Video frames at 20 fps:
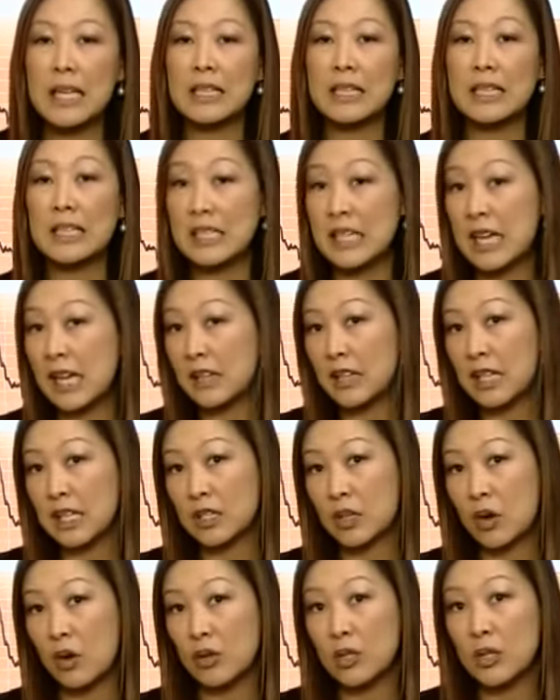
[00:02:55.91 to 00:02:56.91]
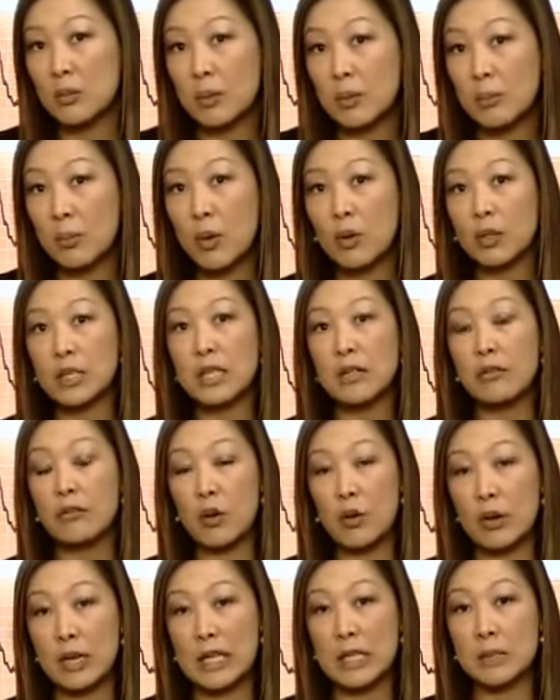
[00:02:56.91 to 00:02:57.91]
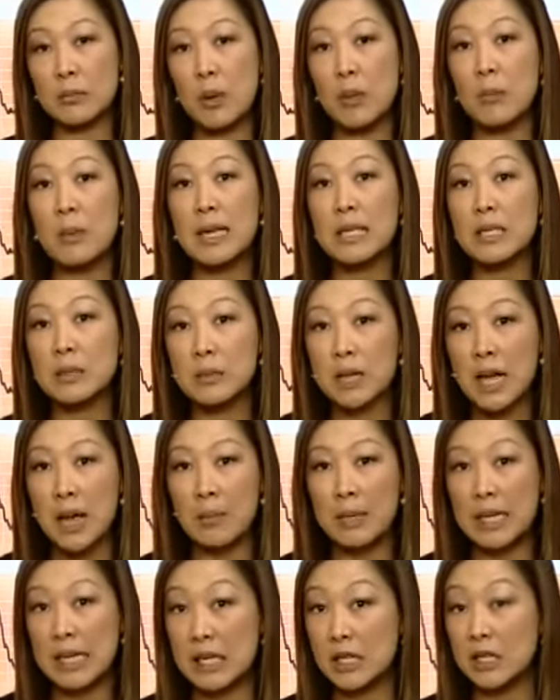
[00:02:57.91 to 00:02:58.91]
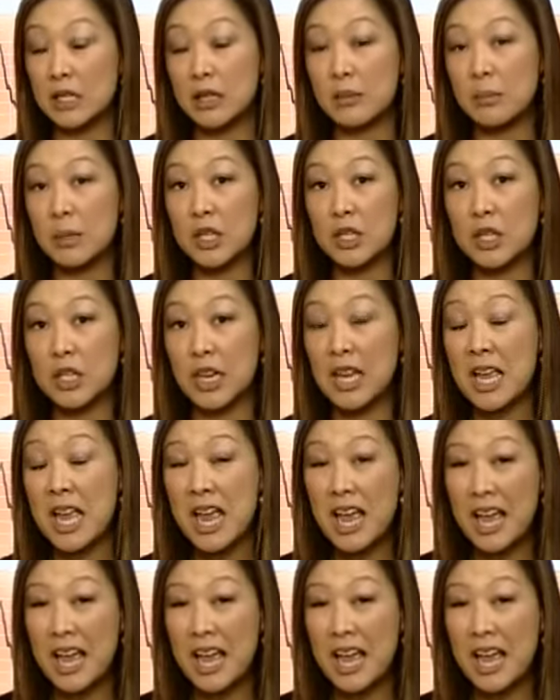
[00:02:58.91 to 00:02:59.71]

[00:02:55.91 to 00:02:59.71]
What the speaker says: and yet there's going to be positive earnings momentum coming into the picture,